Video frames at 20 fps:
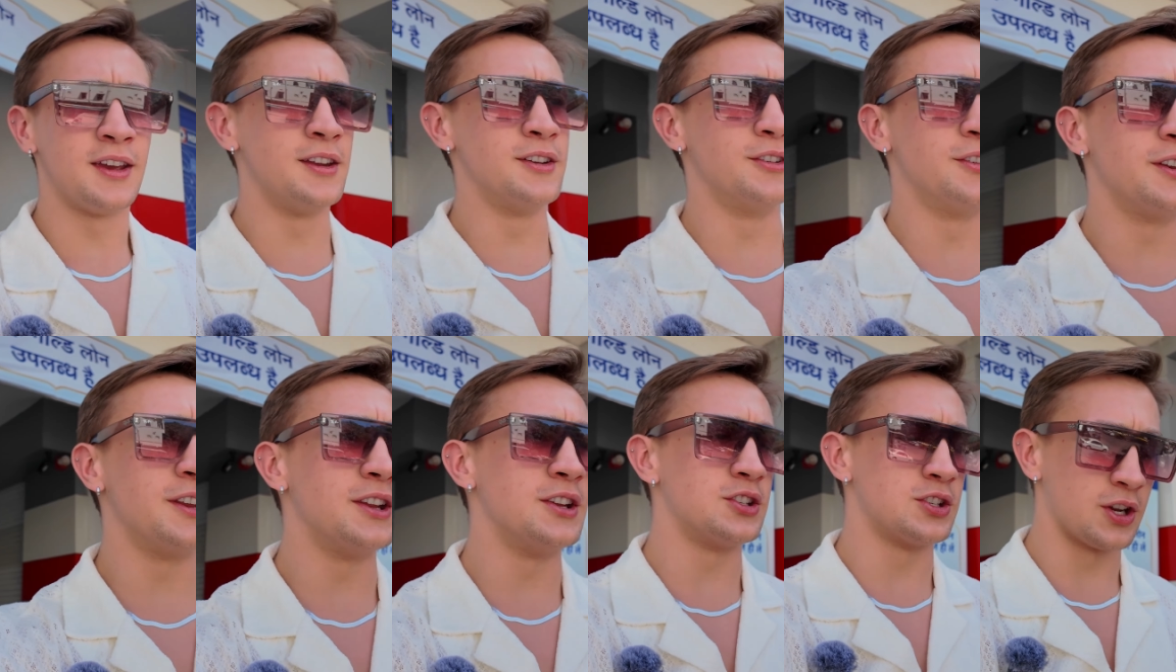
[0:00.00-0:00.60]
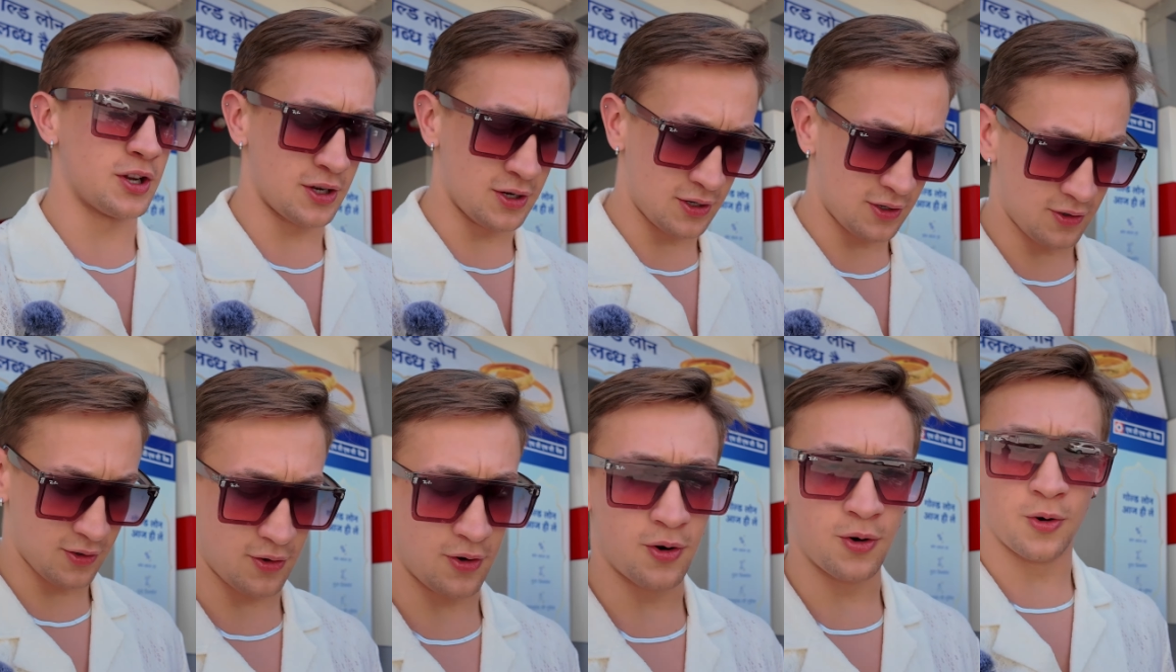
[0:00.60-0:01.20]

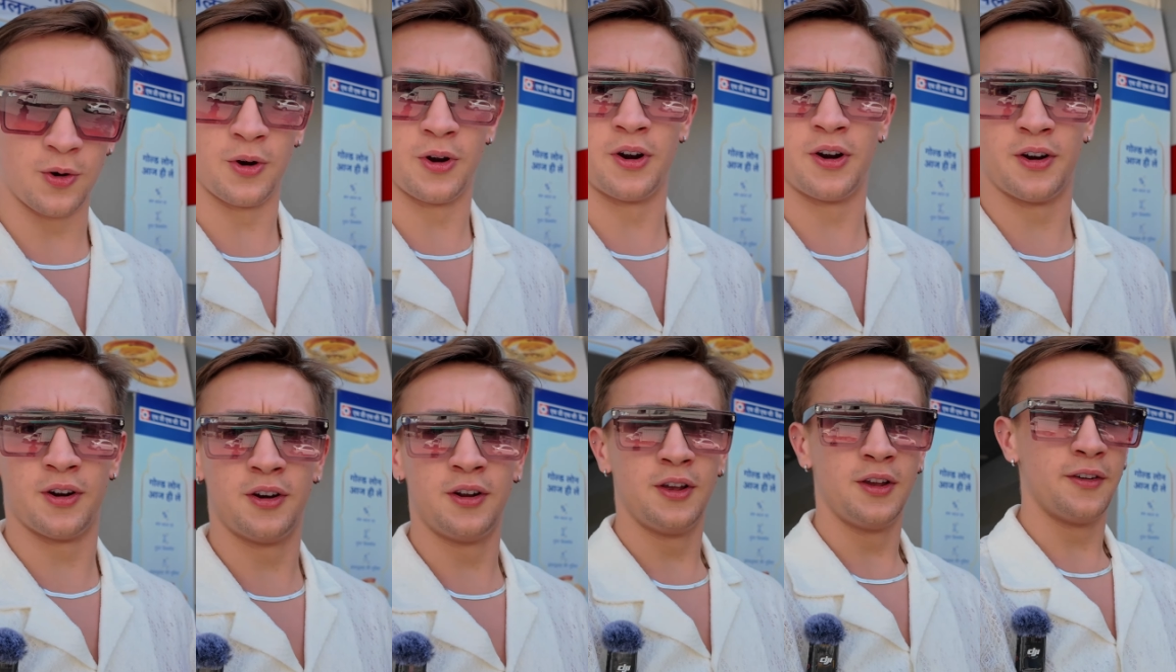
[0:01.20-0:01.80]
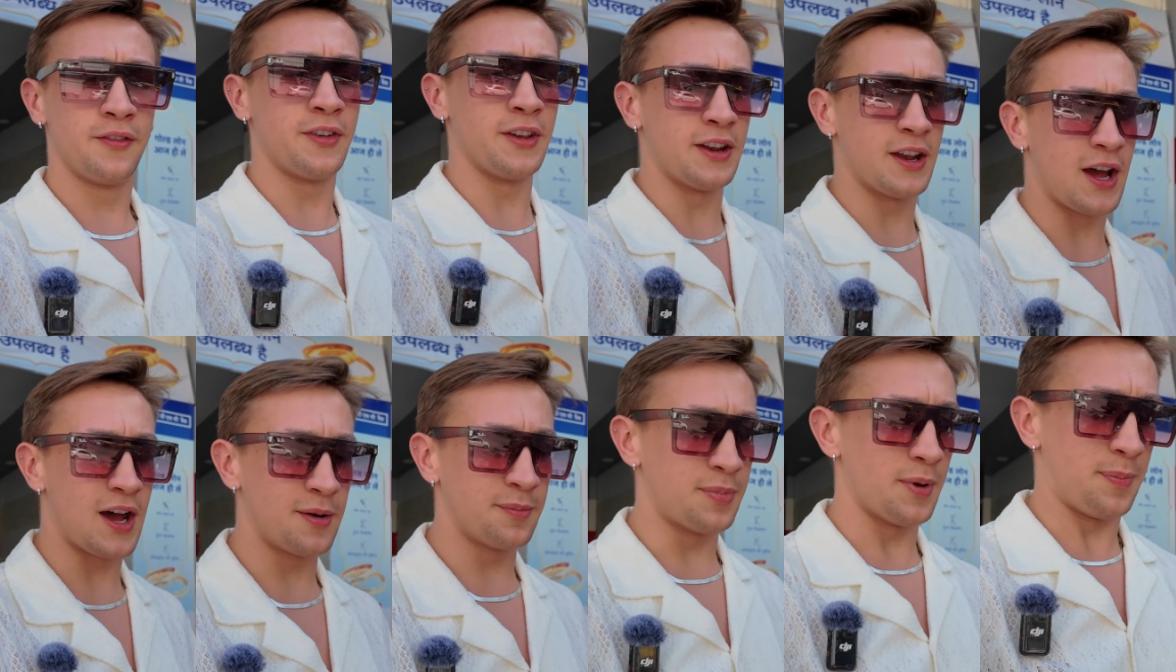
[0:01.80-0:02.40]
Indonesia or
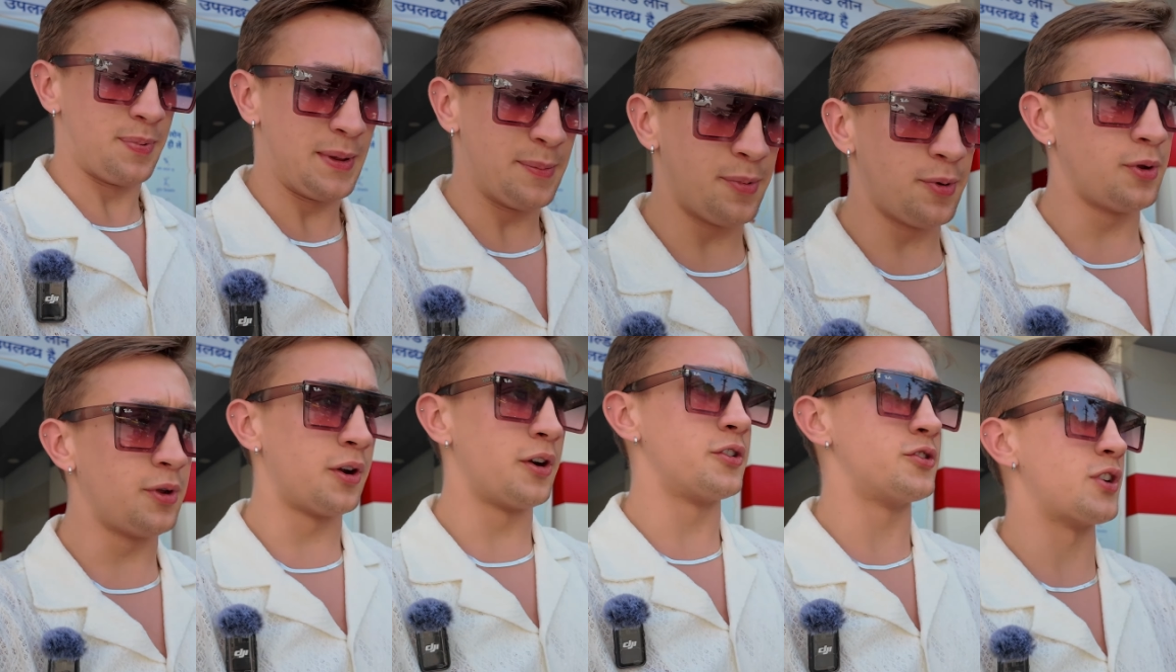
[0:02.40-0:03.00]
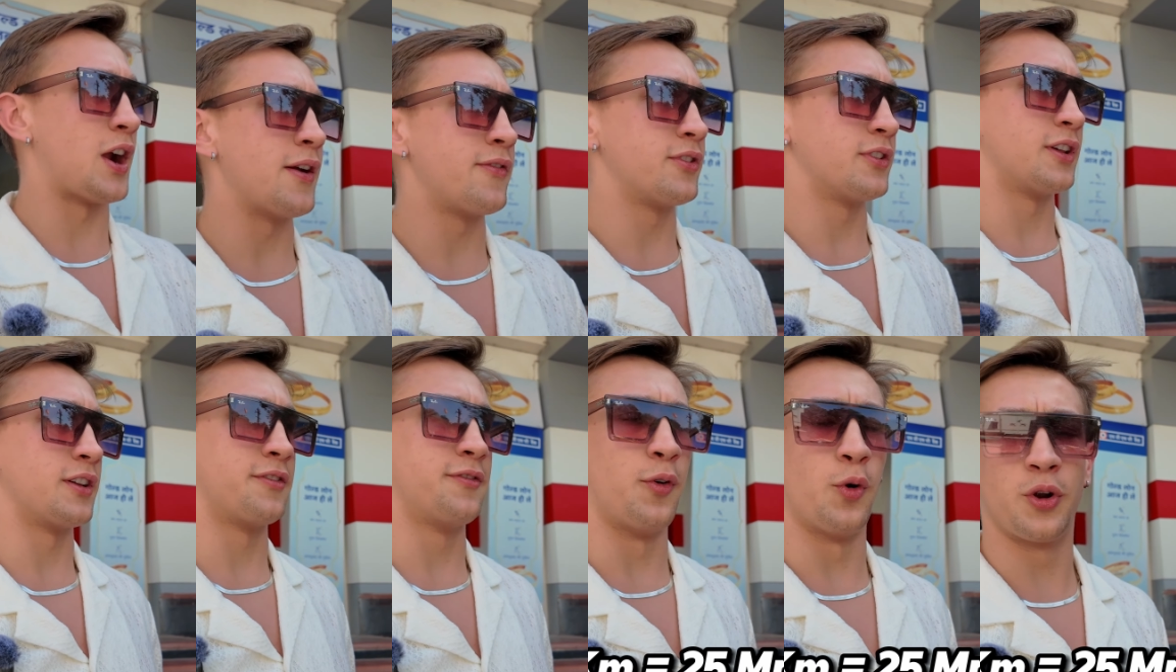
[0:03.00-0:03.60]
Vietnam, but people are
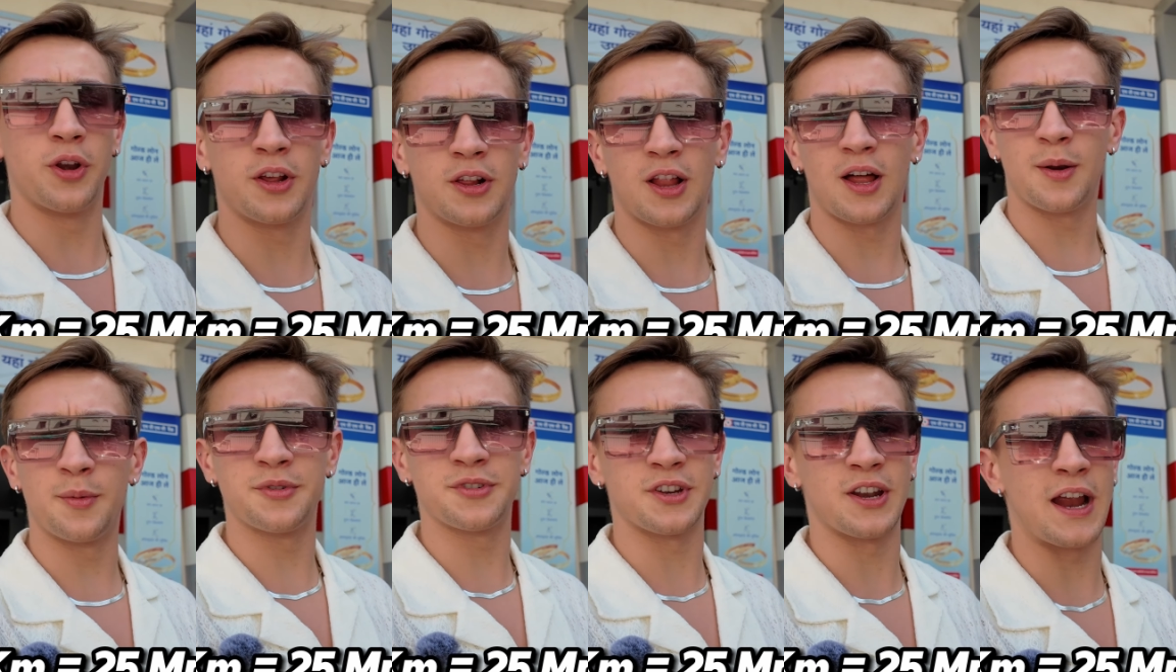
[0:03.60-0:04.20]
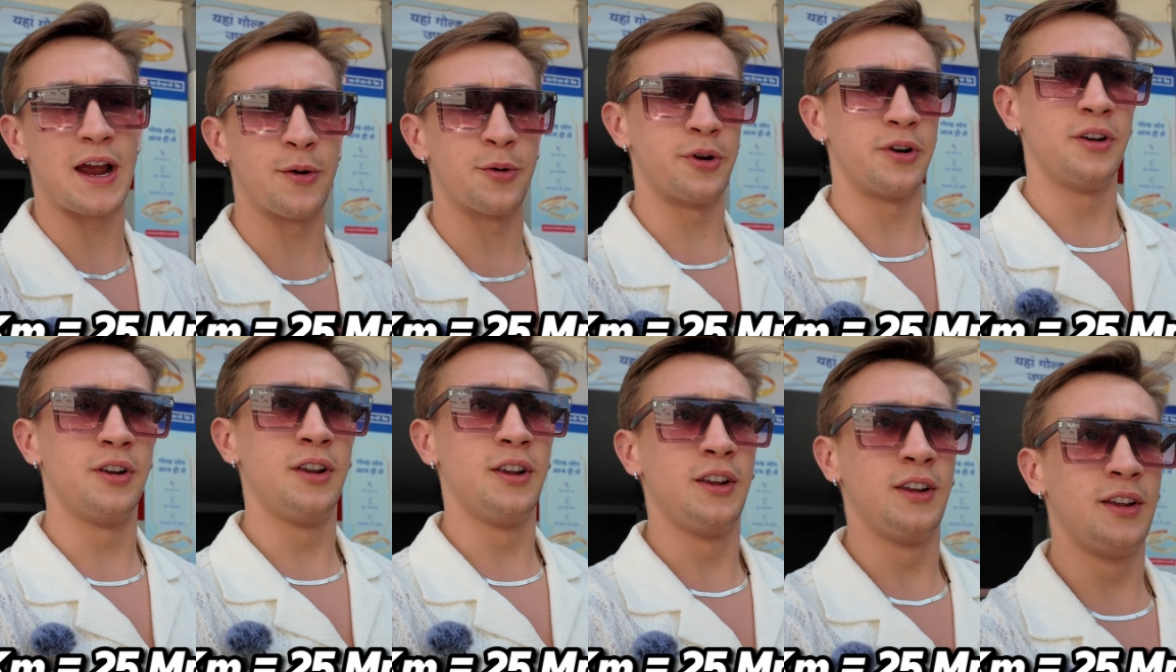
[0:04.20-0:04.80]
driving like 40 kilometers an hour.